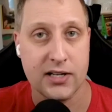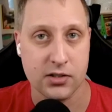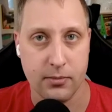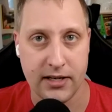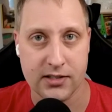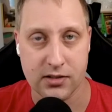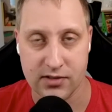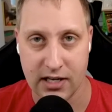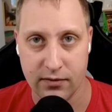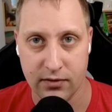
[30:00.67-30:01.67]
Lawn Maintenance of
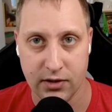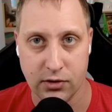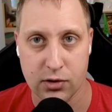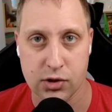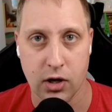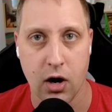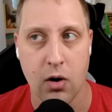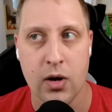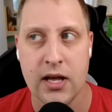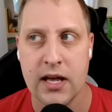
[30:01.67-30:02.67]
10, 15 years ago
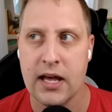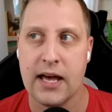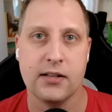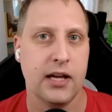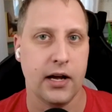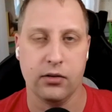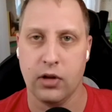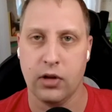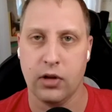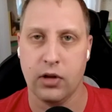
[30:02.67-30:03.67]
and yeah, I
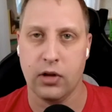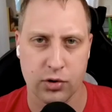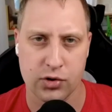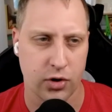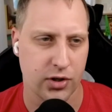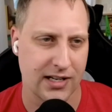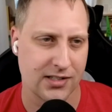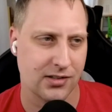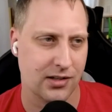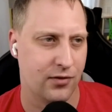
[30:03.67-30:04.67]
mean, long story short,
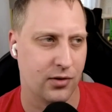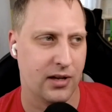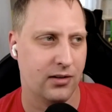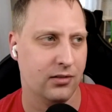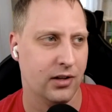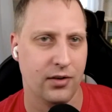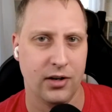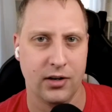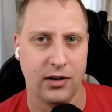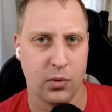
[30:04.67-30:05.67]
you guys, if you've been living
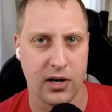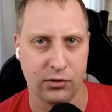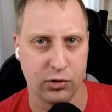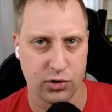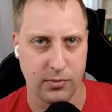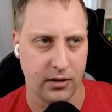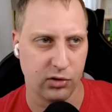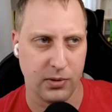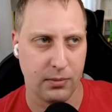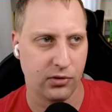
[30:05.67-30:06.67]
anywhere on social media, there's
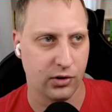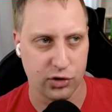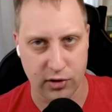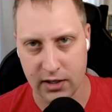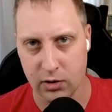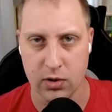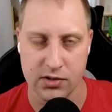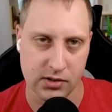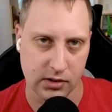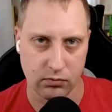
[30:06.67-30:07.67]
people selling training
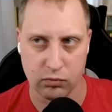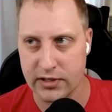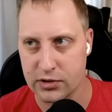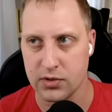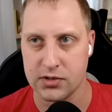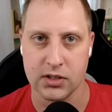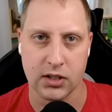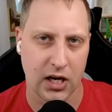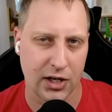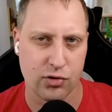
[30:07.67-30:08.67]
courses and resources and
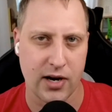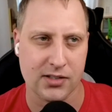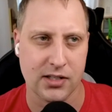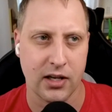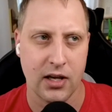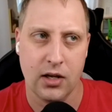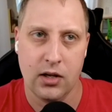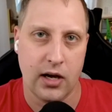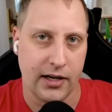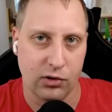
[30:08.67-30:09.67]
contracts. Like,
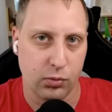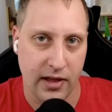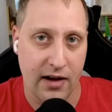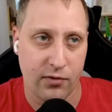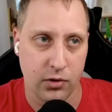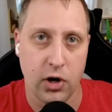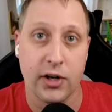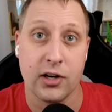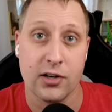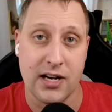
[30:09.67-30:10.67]
I guess we're that for the lawn
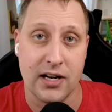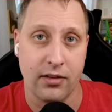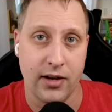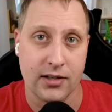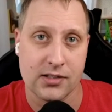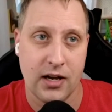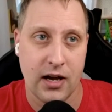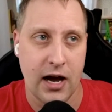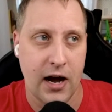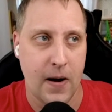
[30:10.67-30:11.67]
care side of things.
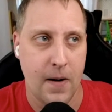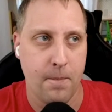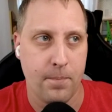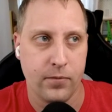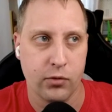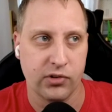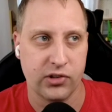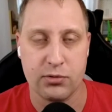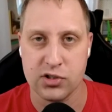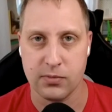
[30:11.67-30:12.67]
Um, the
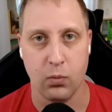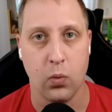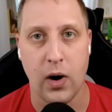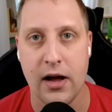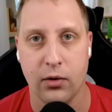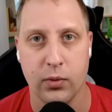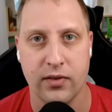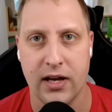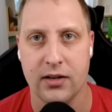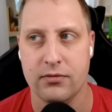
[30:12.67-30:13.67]
reception has been wild. We've
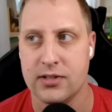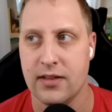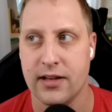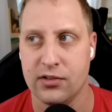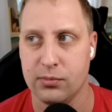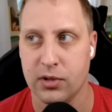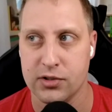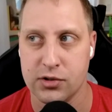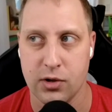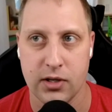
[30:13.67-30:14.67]
had 10,000 plus
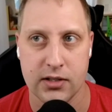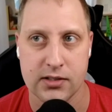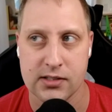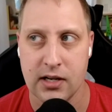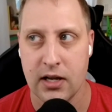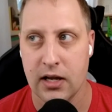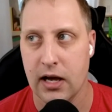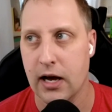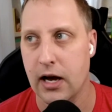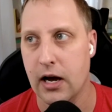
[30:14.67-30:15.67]
students
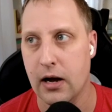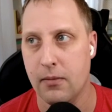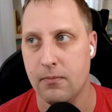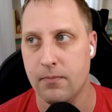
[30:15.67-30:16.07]
um,